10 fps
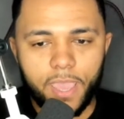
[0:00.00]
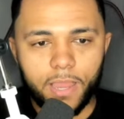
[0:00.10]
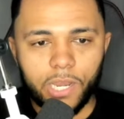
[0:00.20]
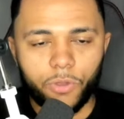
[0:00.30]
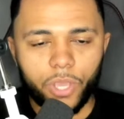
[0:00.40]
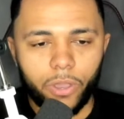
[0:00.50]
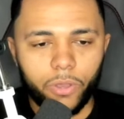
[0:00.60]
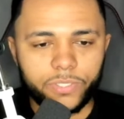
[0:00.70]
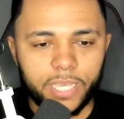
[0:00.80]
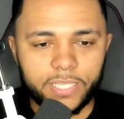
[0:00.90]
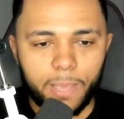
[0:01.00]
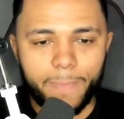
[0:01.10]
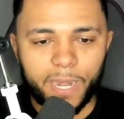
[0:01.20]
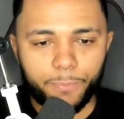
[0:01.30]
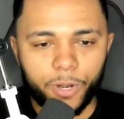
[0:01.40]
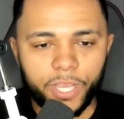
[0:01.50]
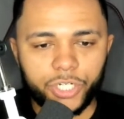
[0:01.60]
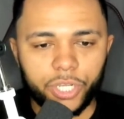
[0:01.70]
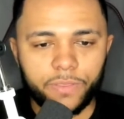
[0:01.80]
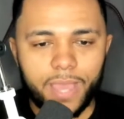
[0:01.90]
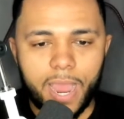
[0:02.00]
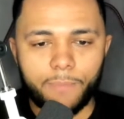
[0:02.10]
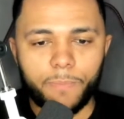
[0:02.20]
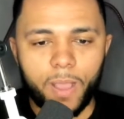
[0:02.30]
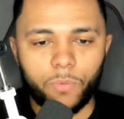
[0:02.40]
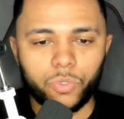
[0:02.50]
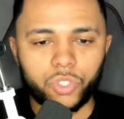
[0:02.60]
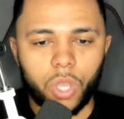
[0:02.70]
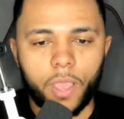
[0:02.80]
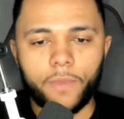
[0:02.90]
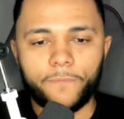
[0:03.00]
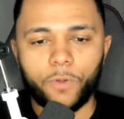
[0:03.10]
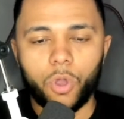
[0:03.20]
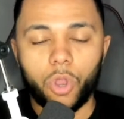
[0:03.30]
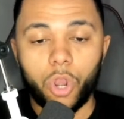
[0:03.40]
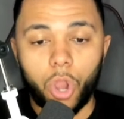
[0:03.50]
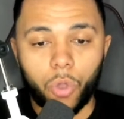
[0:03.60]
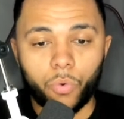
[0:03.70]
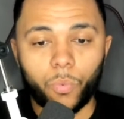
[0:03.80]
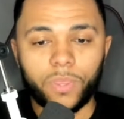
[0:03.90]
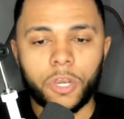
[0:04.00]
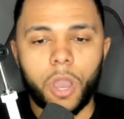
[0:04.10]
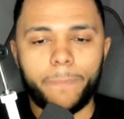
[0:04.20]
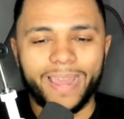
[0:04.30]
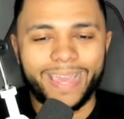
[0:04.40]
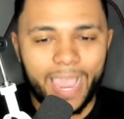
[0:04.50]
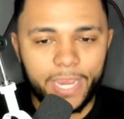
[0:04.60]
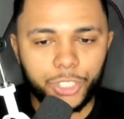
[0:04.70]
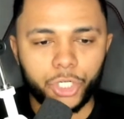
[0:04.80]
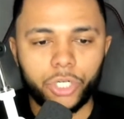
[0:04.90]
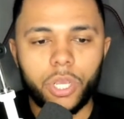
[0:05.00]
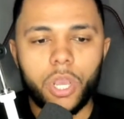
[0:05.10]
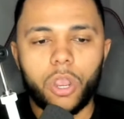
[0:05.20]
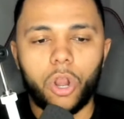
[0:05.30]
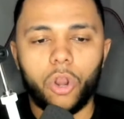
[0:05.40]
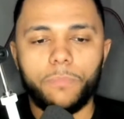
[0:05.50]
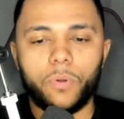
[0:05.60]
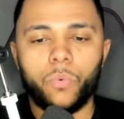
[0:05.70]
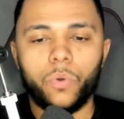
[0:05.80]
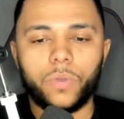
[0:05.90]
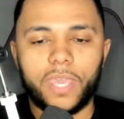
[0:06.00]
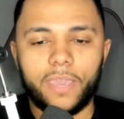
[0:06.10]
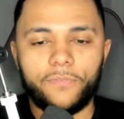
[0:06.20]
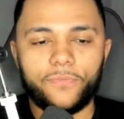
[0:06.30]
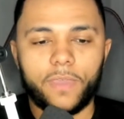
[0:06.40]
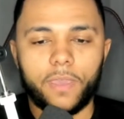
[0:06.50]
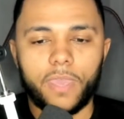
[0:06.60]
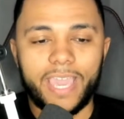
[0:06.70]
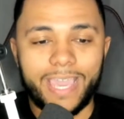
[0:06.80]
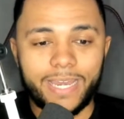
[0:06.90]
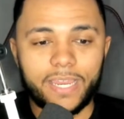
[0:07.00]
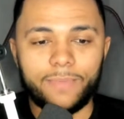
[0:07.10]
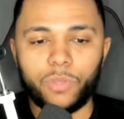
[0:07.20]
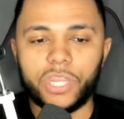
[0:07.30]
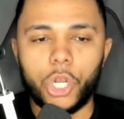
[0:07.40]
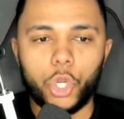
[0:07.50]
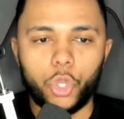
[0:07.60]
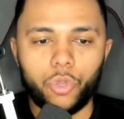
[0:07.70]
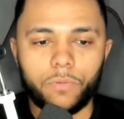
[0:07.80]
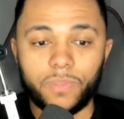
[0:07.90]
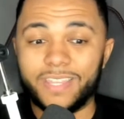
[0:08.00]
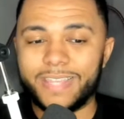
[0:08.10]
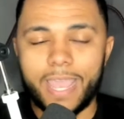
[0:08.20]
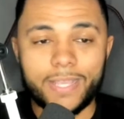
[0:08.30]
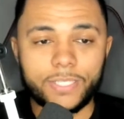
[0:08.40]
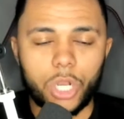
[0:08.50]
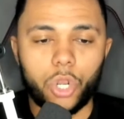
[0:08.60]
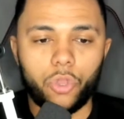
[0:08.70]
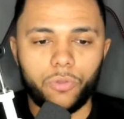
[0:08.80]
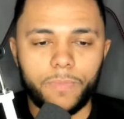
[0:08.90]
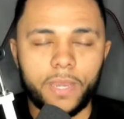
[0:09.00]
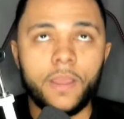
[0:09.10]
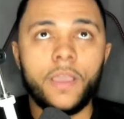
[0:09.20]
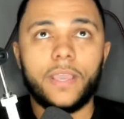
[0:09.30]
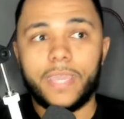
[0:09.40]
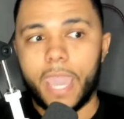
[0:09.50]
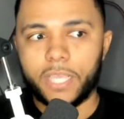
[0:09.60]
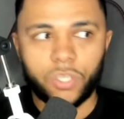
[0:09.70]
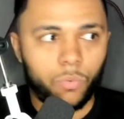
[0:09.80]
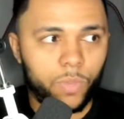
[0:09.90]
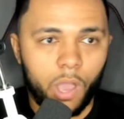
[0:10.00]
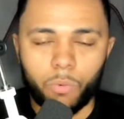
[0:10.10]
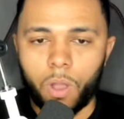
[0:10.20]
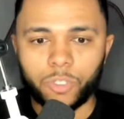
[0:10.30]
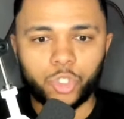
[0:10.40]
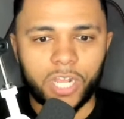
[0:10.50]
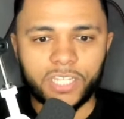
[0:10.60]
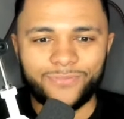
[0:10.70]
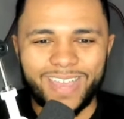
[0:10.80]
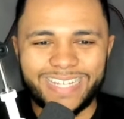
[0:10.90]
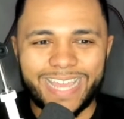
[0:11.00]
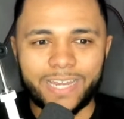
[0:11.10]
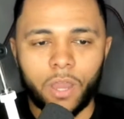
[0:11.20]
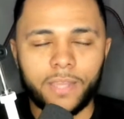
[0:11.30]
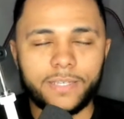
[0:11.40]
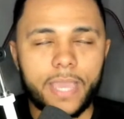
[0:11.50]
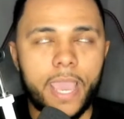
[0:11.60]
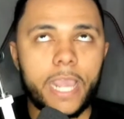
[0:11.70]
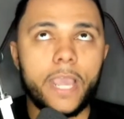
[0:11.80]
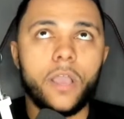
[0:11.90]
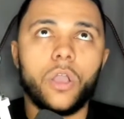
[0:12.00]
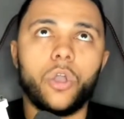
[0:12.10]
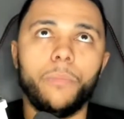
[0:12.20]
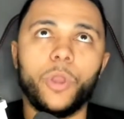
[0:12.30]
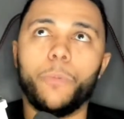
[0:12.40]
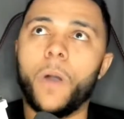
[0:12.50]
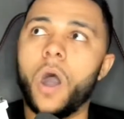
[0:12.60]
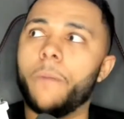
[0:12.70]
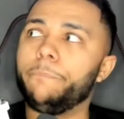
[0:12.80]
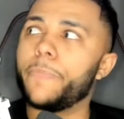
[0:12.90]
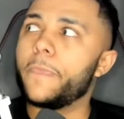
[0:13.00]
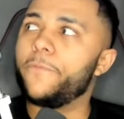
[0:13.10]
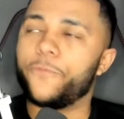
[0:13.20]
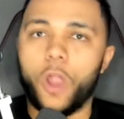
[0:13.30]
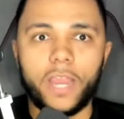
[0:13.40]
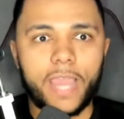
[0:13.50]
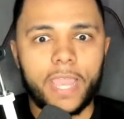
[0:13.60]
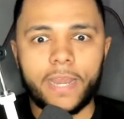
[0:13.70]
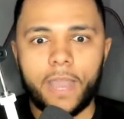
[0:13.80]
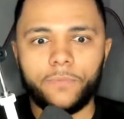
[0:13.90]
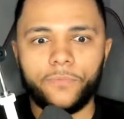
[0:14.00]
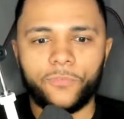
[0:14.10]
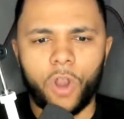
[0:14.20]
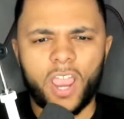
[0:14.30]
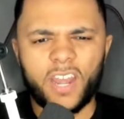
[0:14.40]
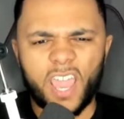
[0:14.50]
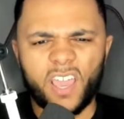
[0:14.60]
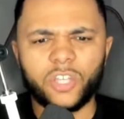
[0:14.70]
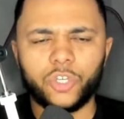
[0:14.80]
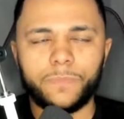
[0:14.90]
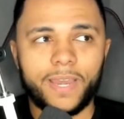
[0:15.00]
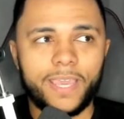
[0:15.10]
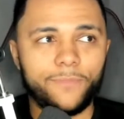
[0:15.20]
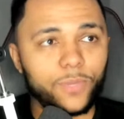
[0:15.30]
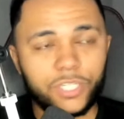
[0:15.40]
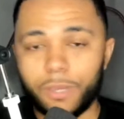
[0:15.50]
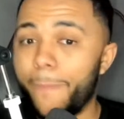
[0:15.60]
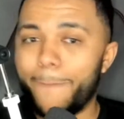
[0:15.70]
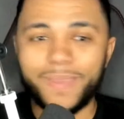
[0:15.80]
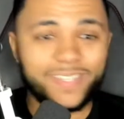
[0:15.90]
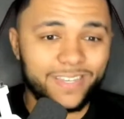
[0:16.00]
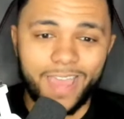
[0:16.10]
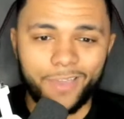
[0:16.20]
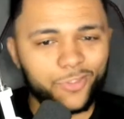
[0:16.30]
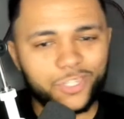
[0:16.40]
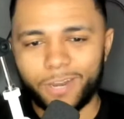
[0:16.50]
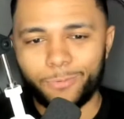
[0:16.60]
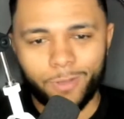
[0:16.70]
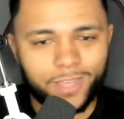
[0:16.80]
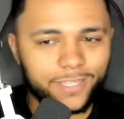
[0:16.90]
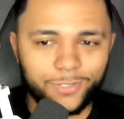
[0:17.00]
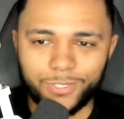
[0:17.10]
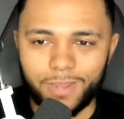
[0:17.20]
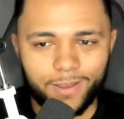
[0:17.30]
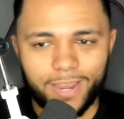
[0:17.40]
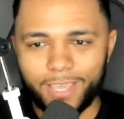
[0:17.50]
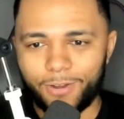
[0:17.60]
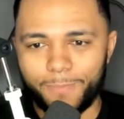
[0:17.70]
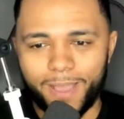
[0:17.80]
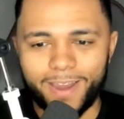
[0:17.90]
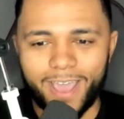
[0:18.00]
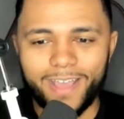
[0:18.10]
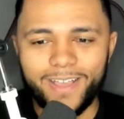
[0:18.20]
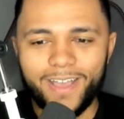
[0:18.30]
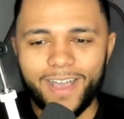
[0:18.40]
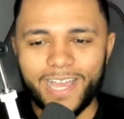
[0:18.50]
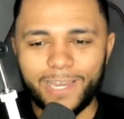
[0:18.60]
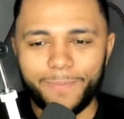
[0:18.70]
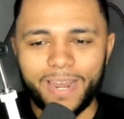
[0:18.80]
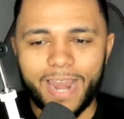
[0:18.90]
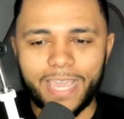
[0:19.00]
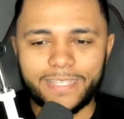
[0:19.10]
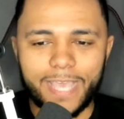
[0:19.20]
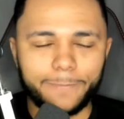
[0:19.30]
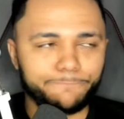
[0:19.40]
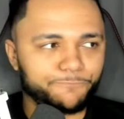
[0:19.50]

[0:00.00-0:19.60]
Lil Yo-Yo says, I made a prediction that Amrabat will sign for loan with an obligation. Club will give in with the days looming. Yeah, so we got transfer deadline day coming up on Friday, I do believe, which is going to be a busy day on the channel, guys. I'll let you know about that a little bit later.